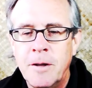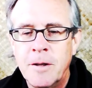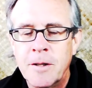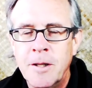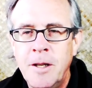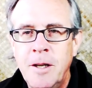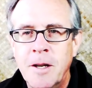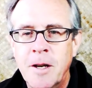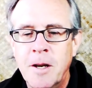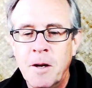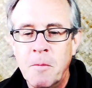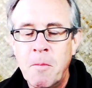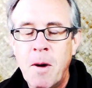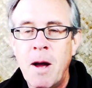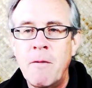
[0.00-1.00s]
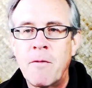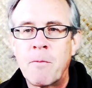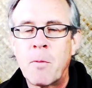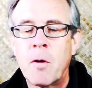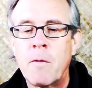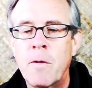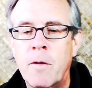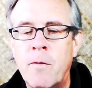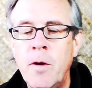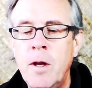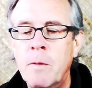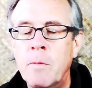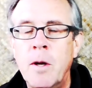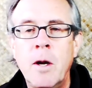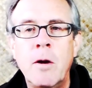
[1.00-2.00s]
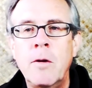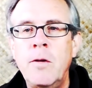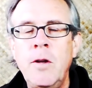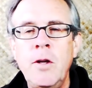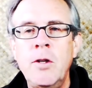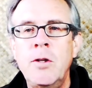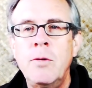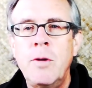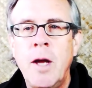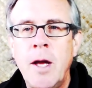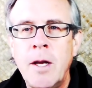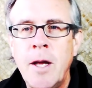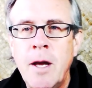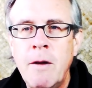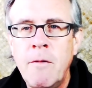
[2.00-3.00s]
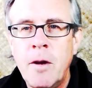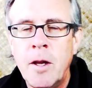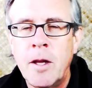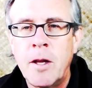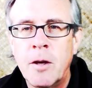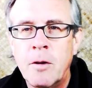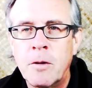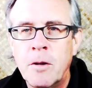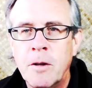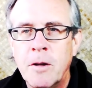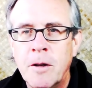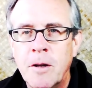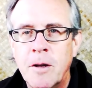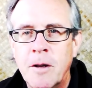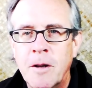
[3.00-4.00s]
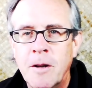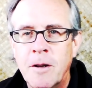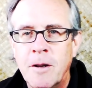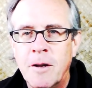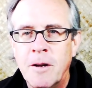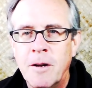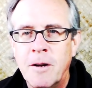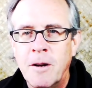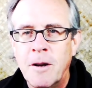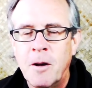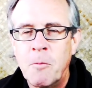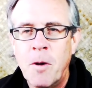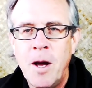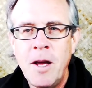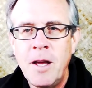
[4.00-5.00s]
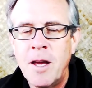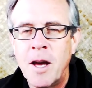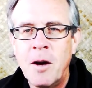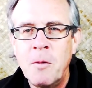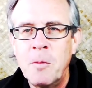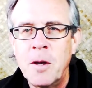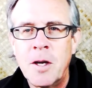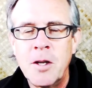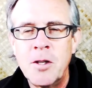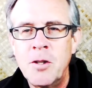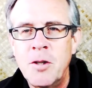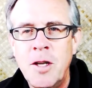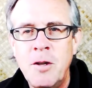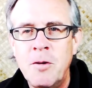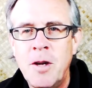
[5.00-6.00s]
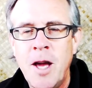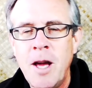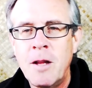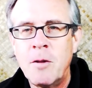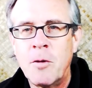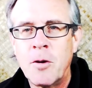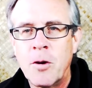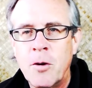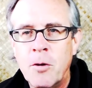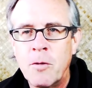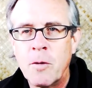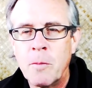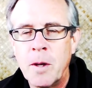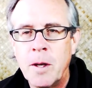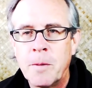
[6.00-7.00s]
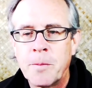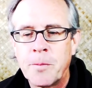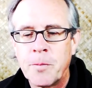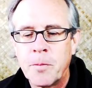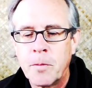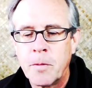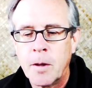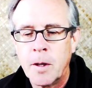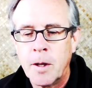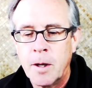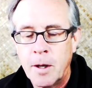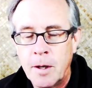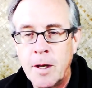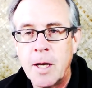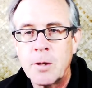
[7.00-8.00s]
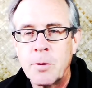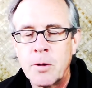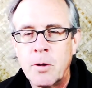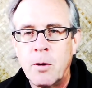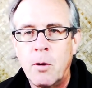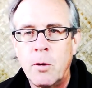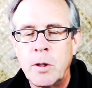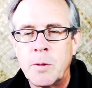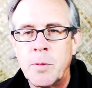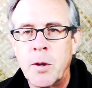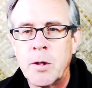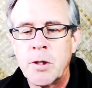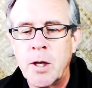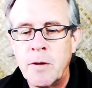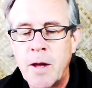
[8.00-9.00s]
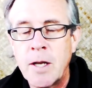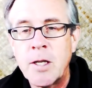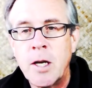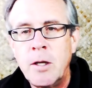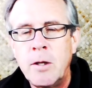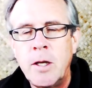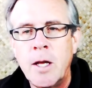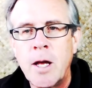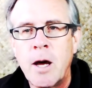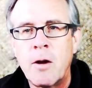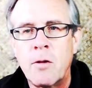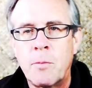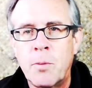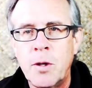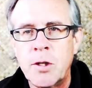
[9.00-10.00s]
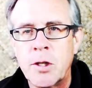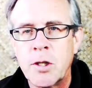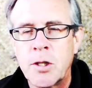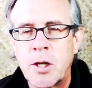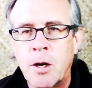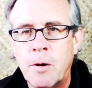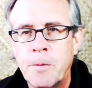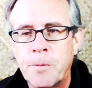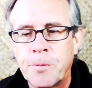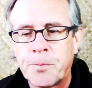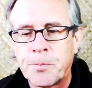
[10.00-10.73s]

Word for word: You see, my perfect freedom guarantees you can't have any guilt on my account because you, you can't lord it over me. And that's what the Holy Spirit said. That's how you get out of the prison cell.